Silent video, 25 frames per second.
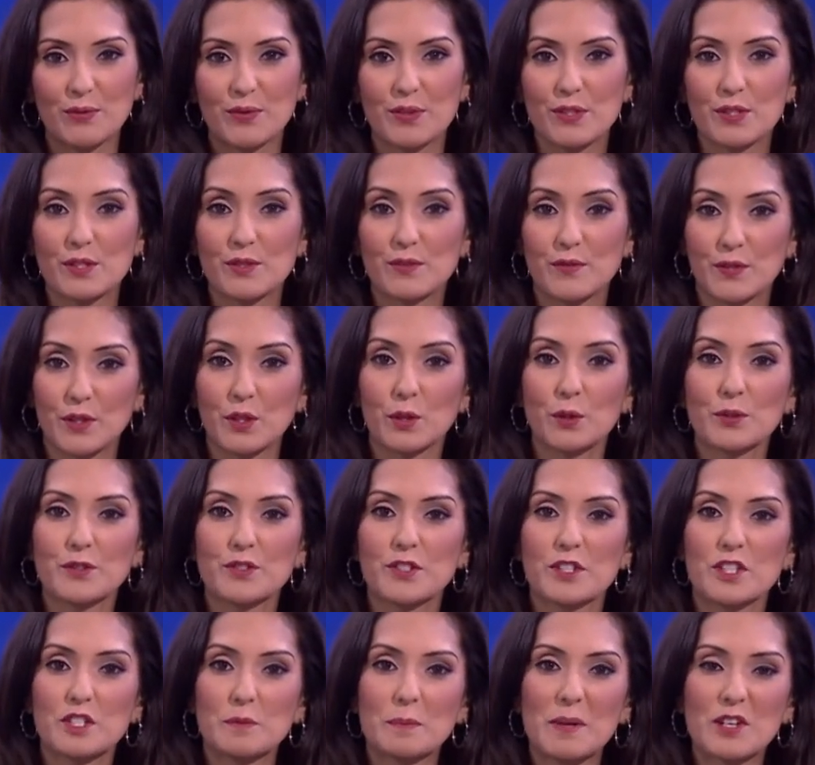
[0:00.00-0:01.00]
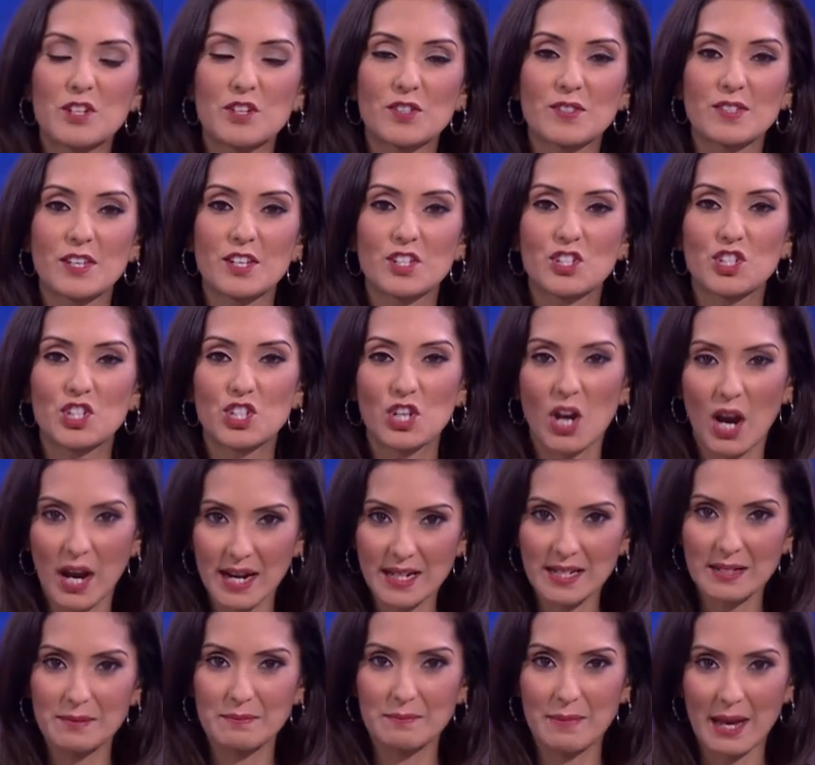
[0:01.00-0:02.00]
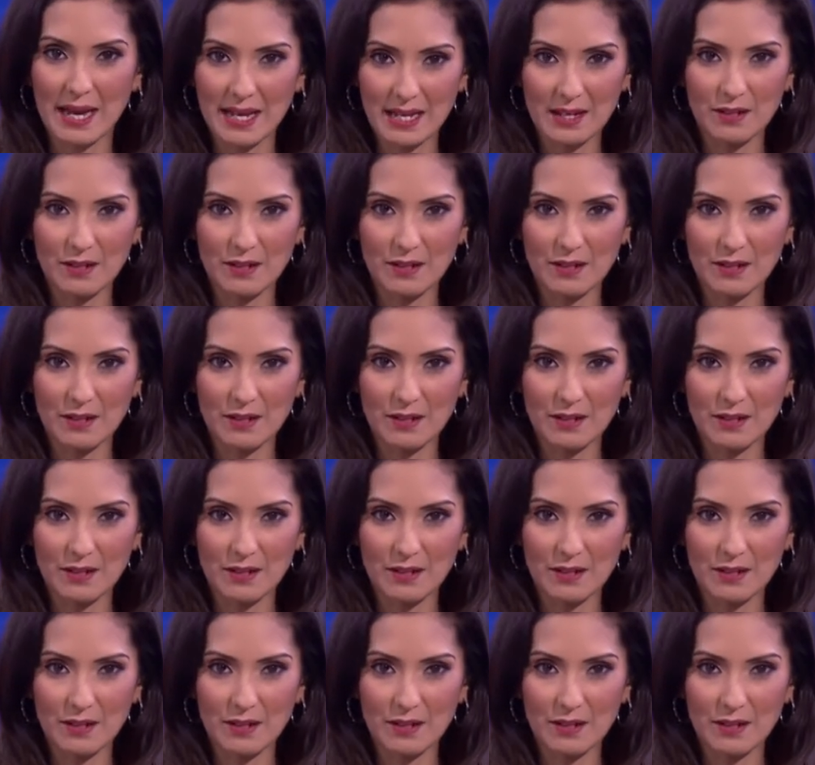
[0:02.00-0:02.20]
has fueled suspicions that China may